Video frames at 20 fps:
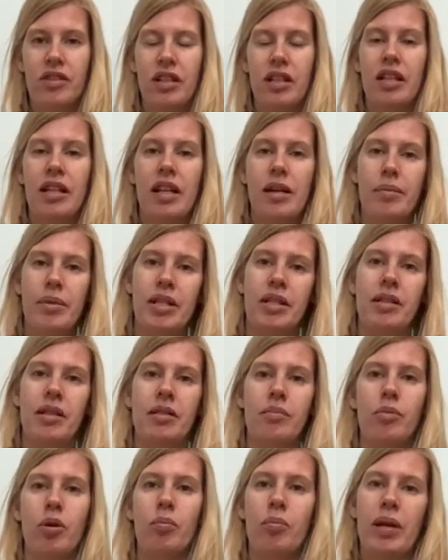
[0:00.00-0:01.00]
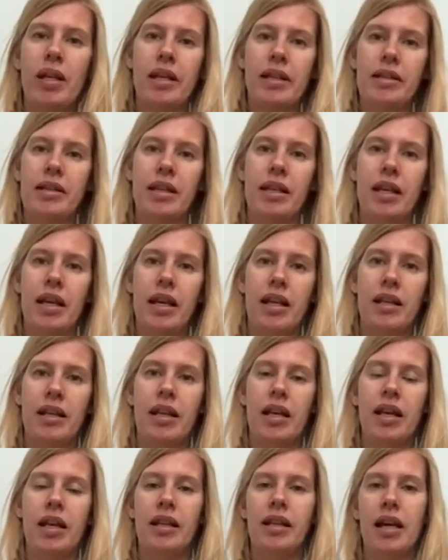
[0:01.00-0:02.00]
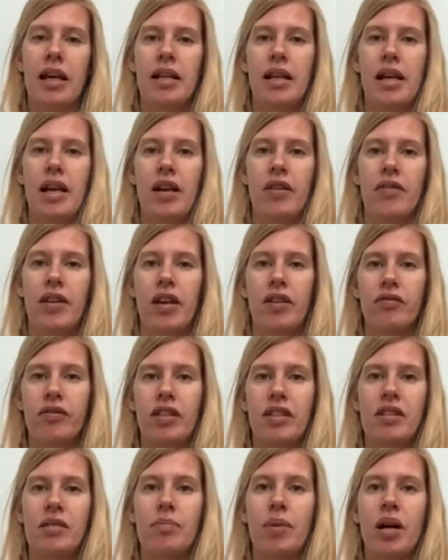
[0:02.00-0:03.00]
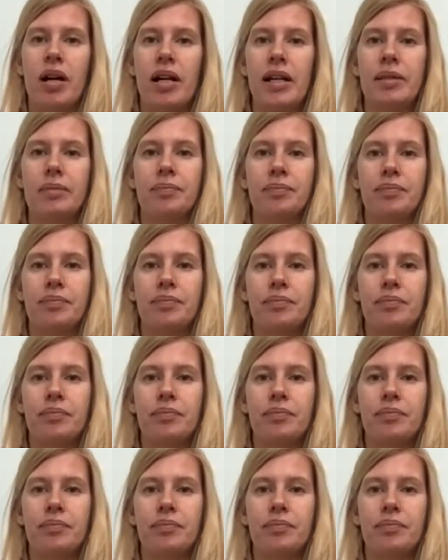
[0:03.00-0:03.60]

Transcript: limited mobility in that area of the spine.